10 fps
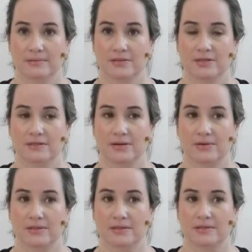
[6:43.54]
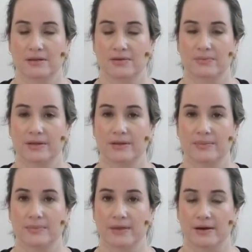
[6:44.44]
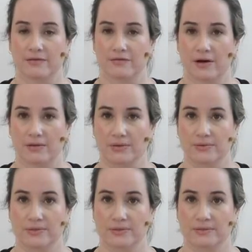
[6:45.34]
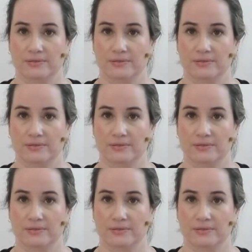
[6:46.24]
just notice the rhythm that it follows,